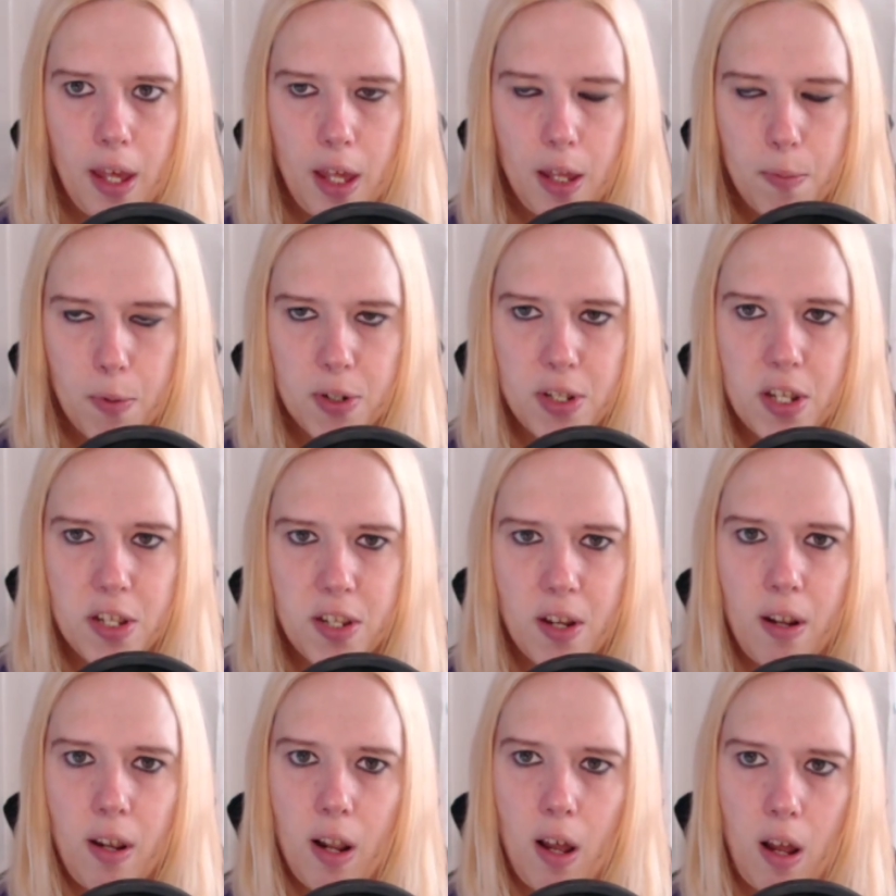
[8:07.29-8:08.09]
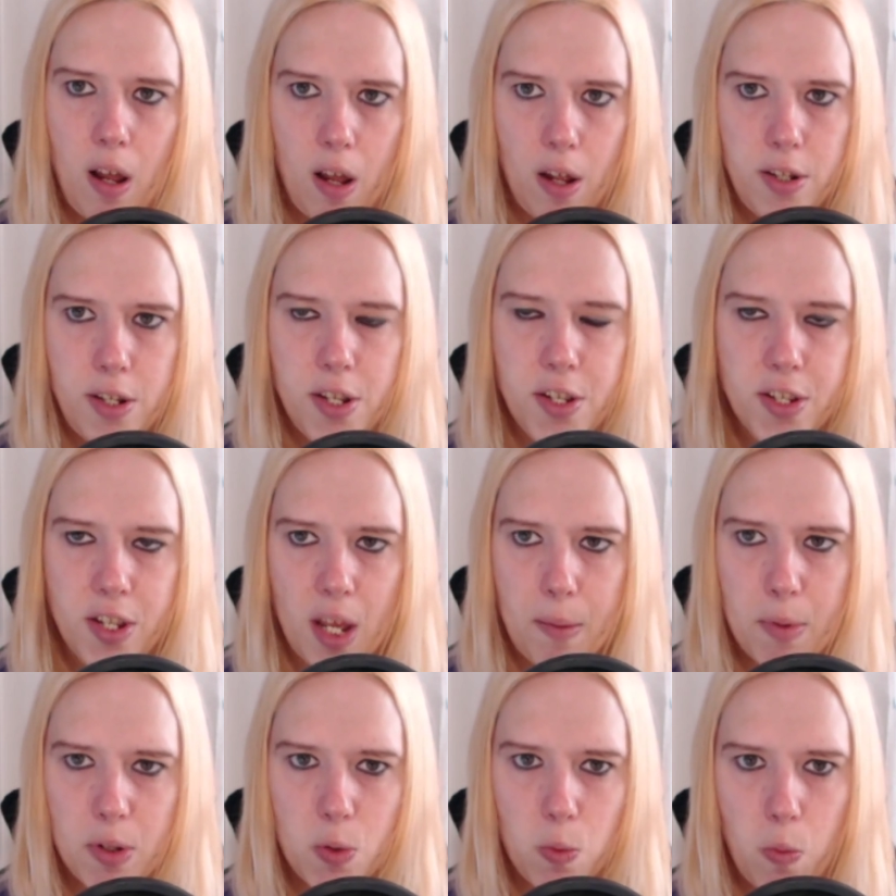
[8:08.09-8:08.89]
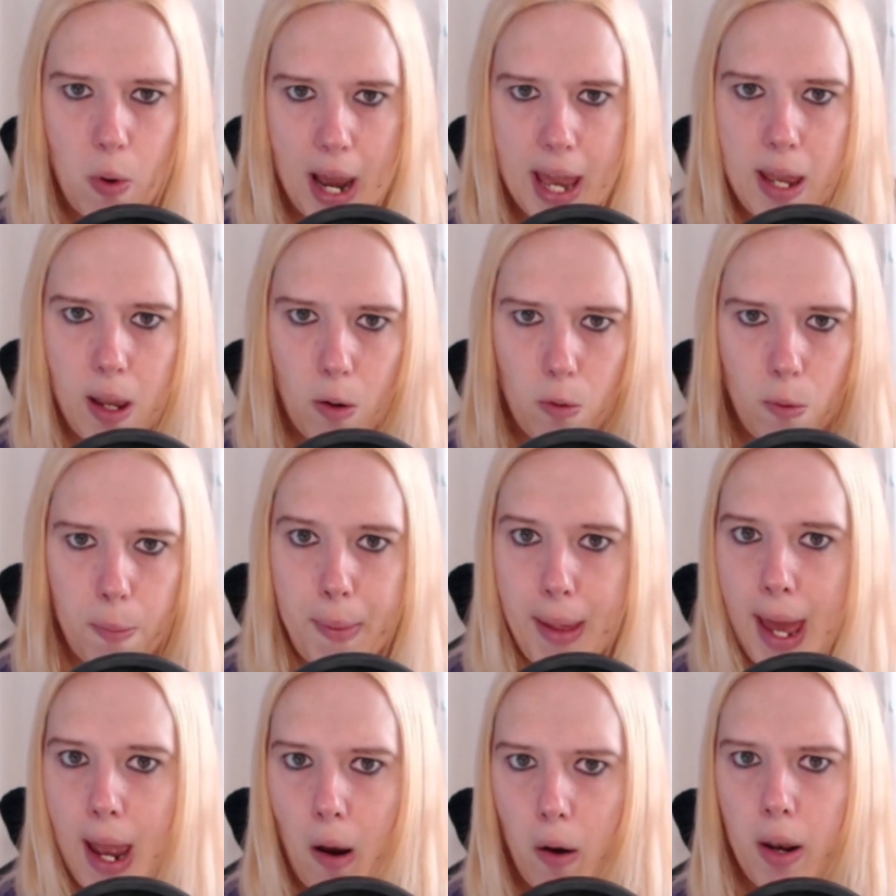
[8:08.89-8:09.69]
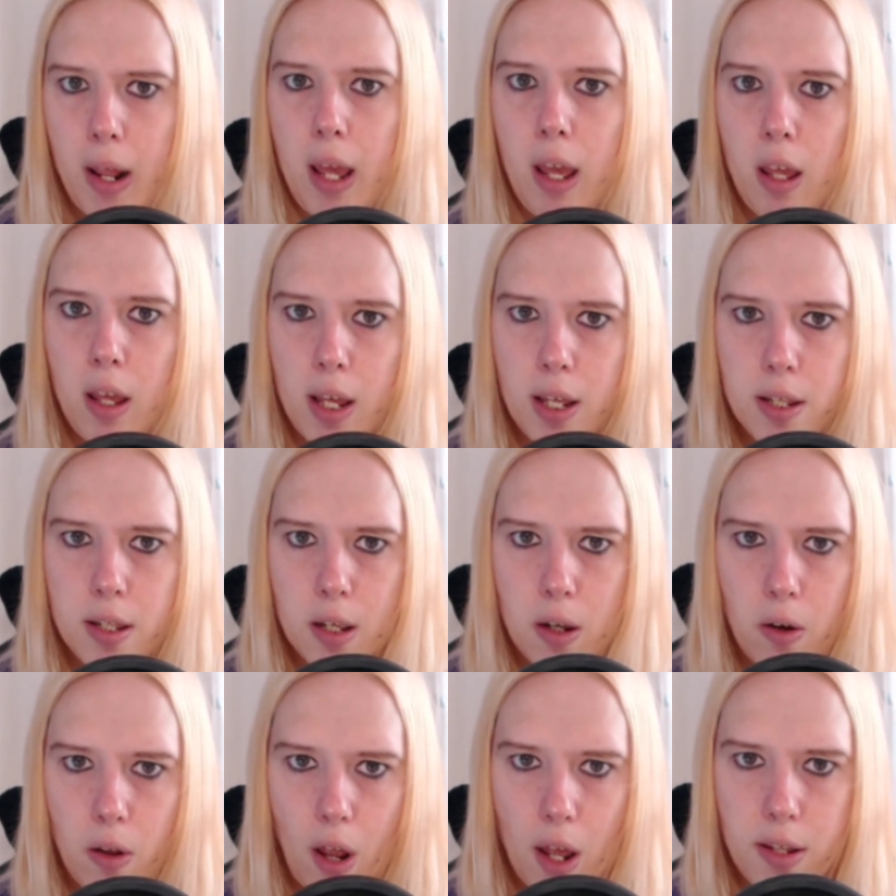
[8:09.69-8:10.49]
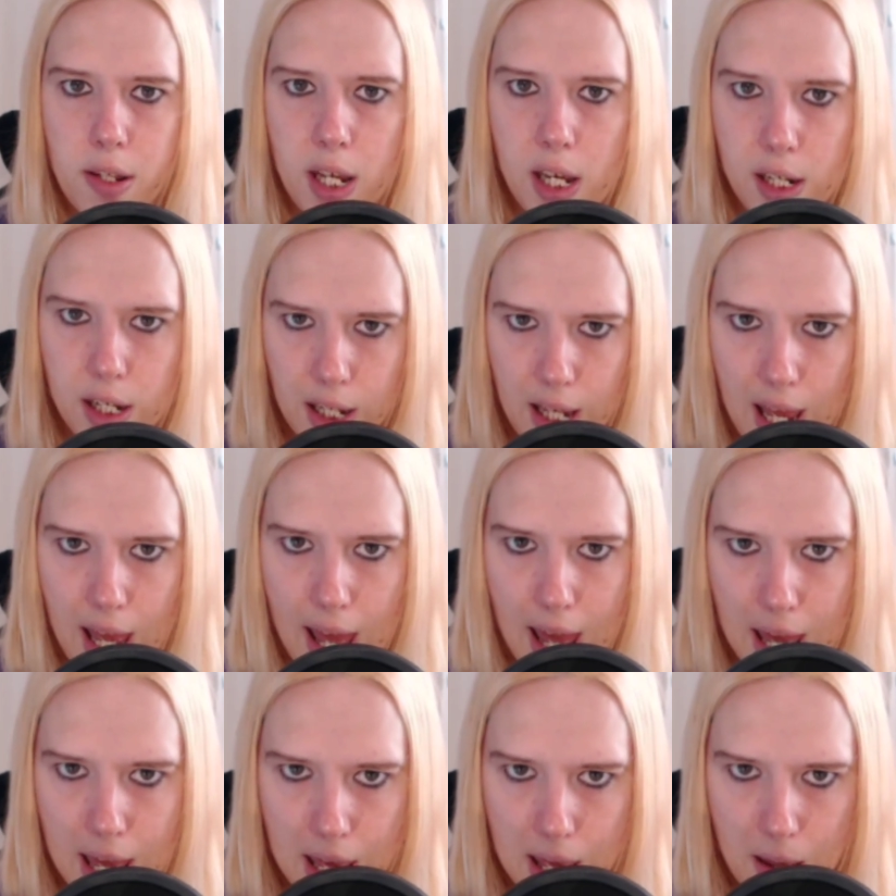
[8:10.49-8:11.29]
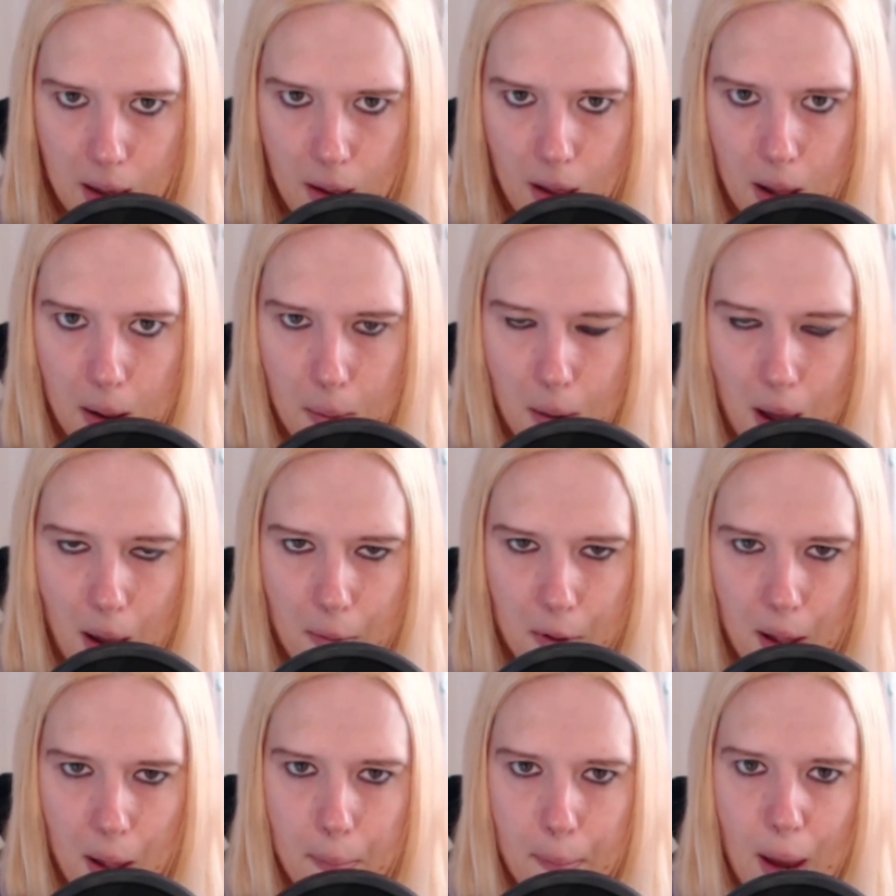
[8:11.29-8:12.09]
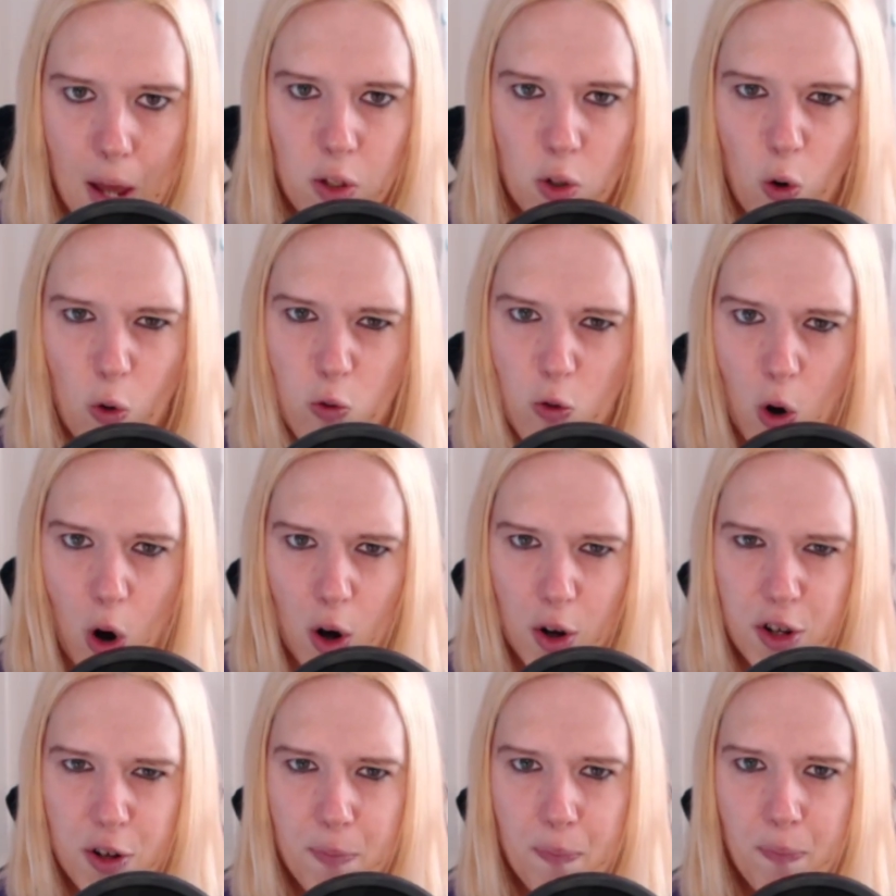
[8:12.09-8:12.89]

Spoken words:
Because it's so large and so much weight will bear in it, it's a good idea to get a metal rod,